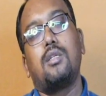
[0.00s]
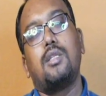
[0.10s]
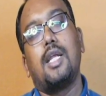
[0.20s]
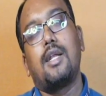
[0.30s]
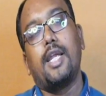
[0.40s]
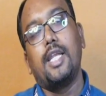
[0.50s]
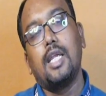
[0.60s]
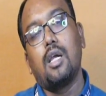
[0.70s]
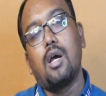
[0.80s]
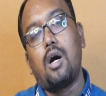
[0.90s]
than
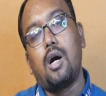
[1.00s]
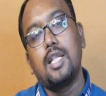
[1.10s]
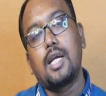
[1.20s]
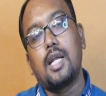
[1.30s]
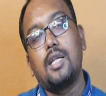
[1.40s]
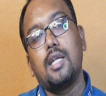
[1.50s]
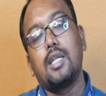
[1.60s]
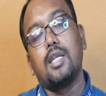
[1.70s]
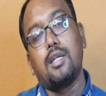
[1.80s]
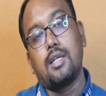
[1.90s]
writing all the content
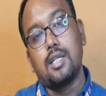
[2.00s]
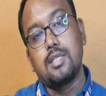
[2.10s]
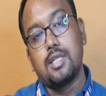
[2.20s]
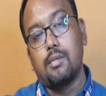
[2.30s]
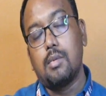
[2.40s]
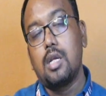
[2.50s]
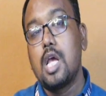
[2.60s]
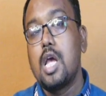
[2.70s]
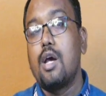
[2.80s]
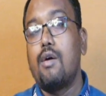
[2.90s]
in return statement,
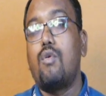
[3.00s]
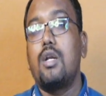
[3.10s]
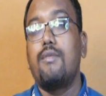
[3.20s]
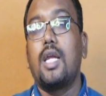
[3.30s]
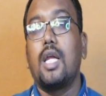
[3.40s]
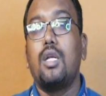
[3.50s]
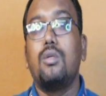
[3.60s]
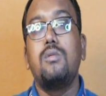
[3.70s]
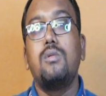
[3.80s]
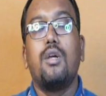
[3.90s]
what we can
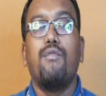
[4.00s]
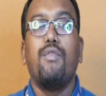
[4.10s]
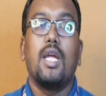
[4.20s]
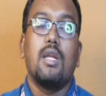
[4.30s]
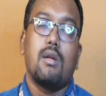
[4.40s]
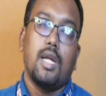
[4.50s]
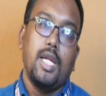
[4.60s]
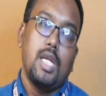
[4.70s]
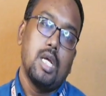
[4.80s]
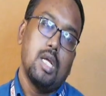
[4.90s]
do, we can
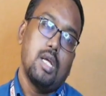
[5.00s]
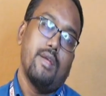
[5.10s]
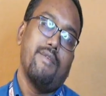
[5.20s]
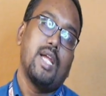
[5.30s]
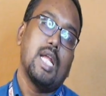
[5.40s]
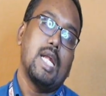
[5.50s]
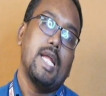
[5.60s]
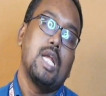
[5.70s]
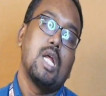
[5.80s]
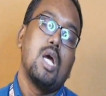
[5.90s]
write
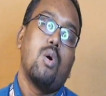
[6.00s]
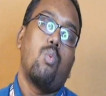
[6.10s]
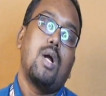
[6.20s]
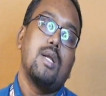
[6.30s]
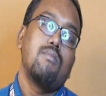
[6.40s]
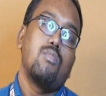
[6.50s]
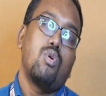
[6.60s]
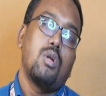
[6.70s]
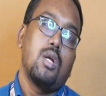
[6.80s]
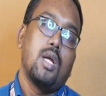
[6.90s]
one
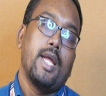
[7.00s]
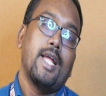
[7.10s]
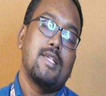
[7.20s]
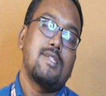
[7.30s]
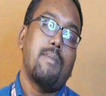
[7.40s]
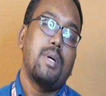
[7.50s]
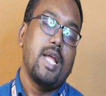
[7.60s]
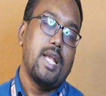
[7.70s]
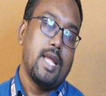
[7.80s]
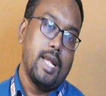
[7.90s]
more
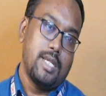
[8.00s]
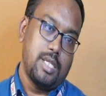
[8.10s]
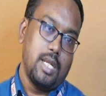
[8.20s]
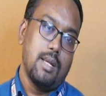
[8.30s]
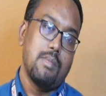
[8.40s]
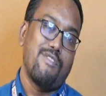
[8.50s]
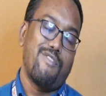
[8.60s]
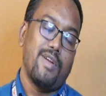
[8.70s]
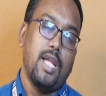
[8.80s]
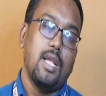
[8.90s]
separate HTML
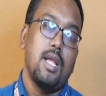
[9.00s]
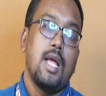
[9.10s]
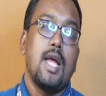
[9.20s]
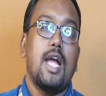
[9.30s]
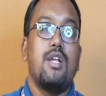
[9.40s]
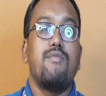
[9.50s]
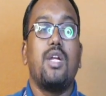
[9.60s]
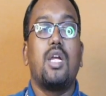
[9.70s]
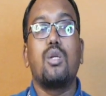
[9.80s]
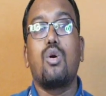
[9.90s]
file, and we
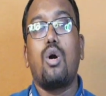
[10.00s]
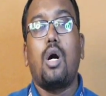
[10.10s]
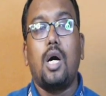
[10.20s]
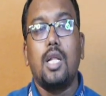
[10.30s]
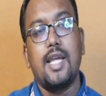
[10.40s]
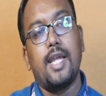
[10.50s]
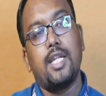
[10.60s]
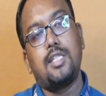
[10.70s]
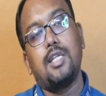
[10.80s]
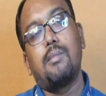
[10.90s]
can call the
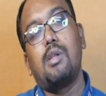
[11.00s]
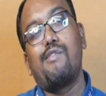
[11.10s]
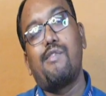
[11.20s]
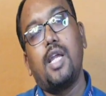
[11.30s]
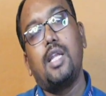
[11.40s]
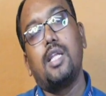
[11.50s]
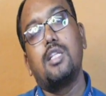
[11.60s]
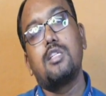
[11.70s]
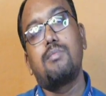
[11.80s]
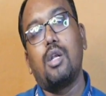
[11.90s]
HTML file in
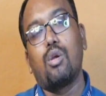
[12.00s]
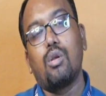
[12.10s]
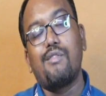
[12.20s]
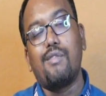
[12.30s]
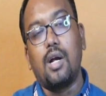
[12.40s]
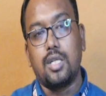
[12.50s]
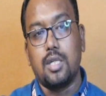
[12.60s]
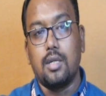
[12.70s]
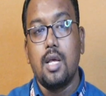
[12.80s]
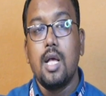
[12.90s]
this particular
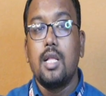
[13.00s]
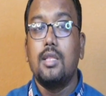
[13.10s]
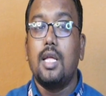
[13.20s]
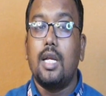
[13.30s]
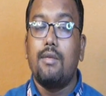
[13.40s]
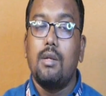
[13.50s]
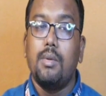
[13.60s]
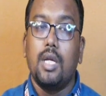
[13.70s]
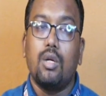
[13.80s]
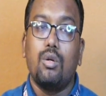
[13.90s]
function. That will
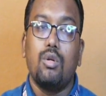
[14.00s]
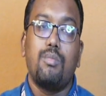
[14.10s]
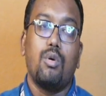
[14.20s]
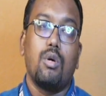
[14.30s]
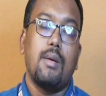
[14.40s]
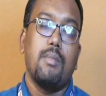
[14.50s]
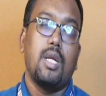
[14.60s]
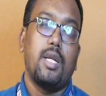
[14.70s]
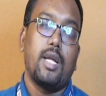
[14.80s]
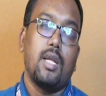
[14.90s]
be a good programming
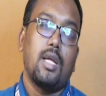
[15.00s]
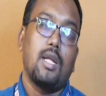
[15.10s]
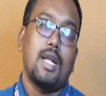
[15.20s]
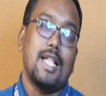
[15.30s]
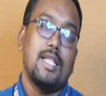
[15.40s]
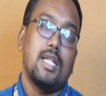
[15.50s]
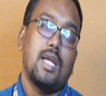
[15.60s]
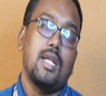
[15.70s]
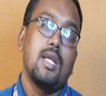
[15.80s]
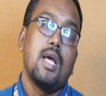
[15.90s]
technique rather
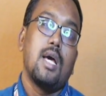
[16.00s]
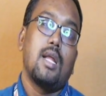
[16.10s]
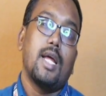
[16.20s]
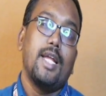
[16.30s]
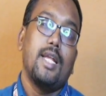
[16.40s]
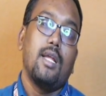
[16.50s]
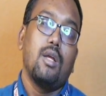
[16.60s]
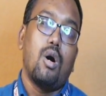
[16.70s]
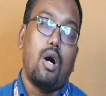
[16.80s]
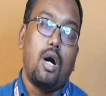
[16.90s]
than writing
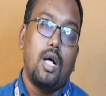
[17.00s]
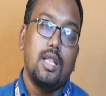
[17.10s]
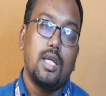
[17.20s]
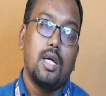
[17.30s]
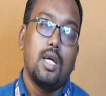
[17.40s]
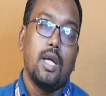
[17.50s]
all the